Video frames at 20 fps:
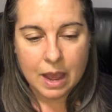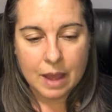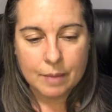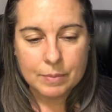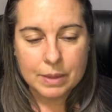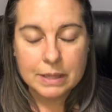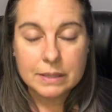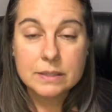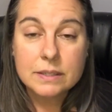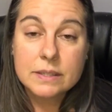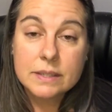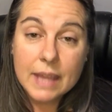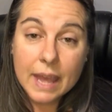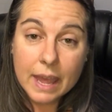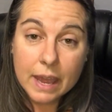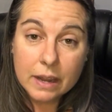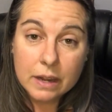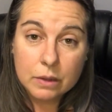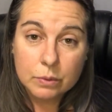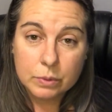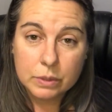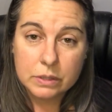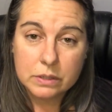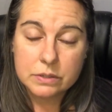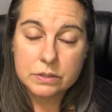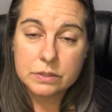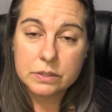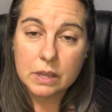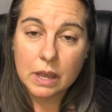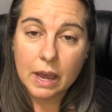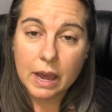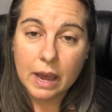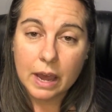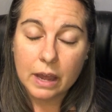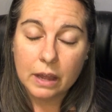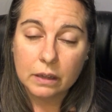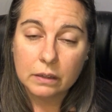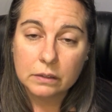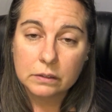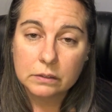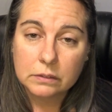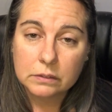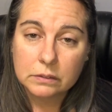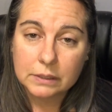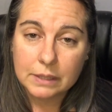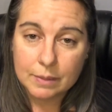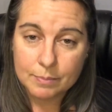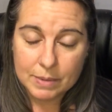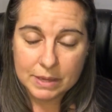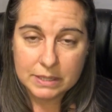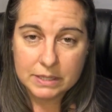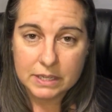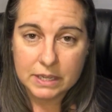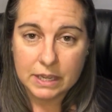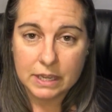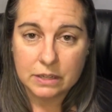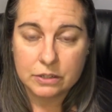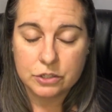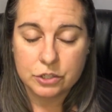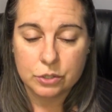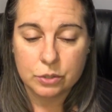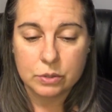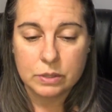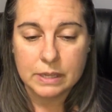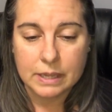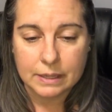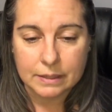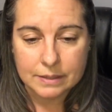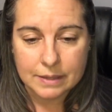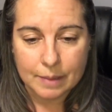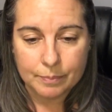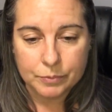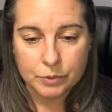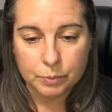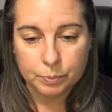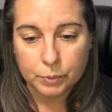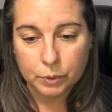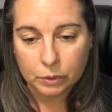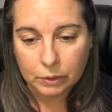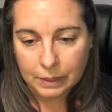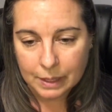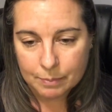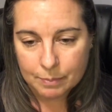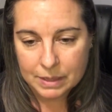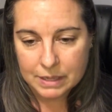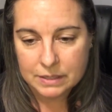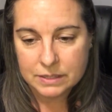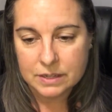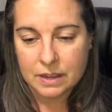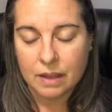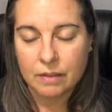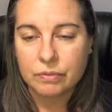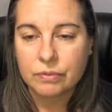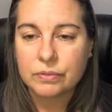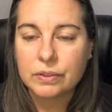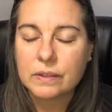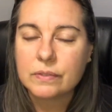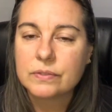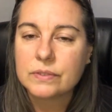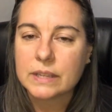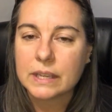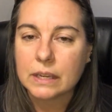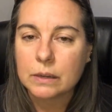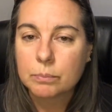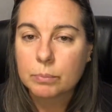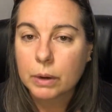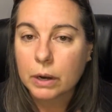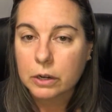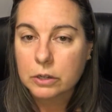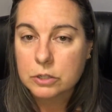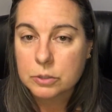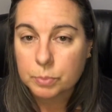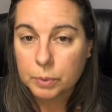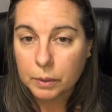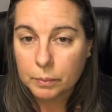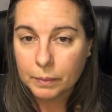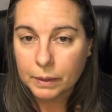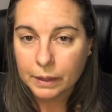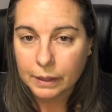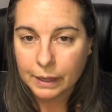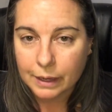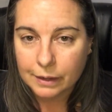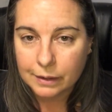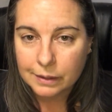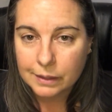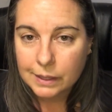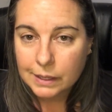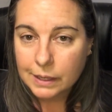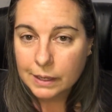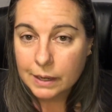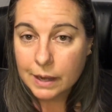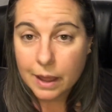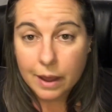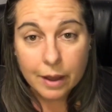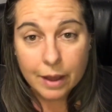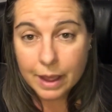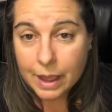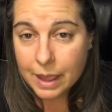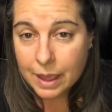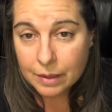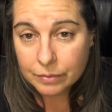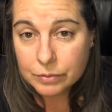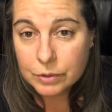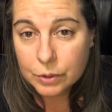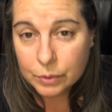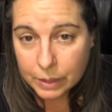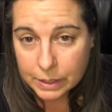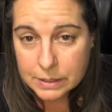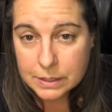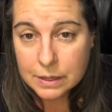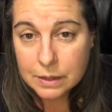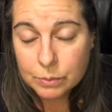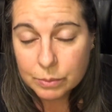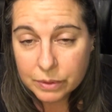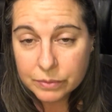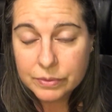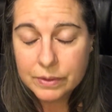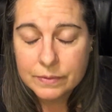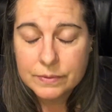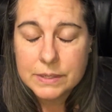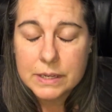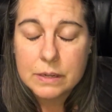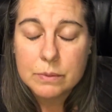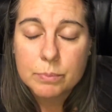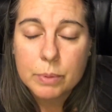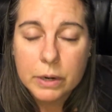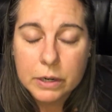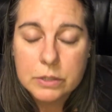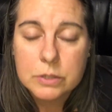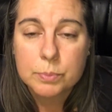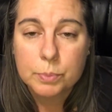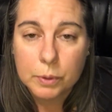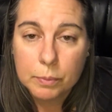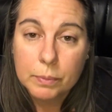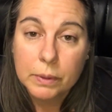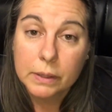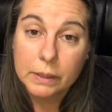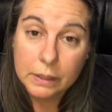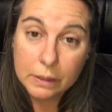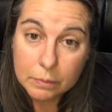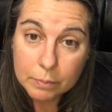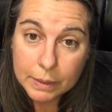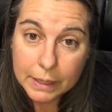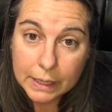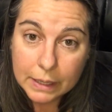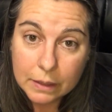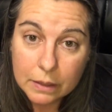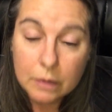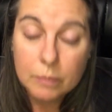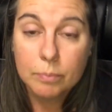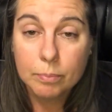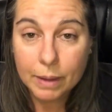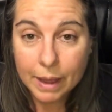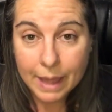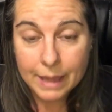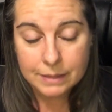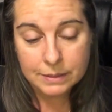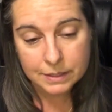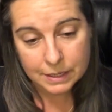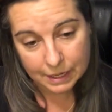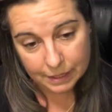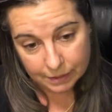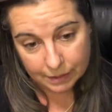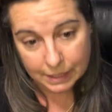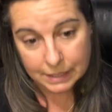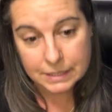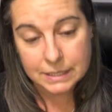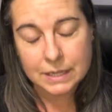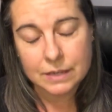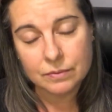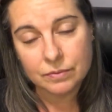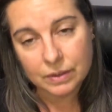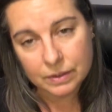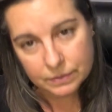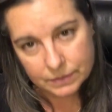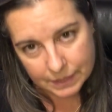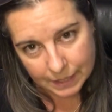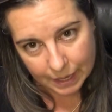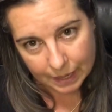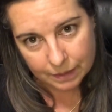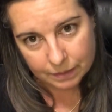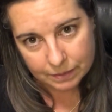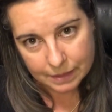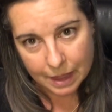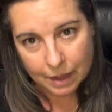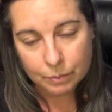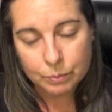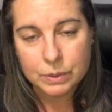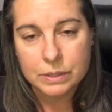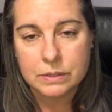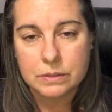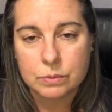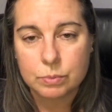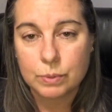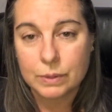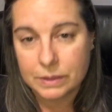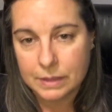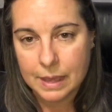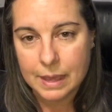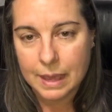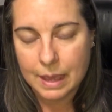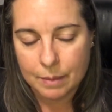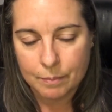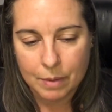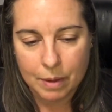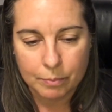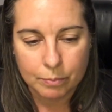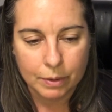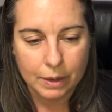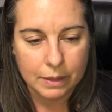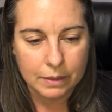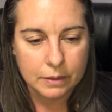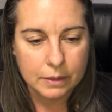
Instead, it was limited to the acceptable limits of 15 parts per million. Now, I have no idea what 15 parts per million mean, but in 1958, that was what they came up with.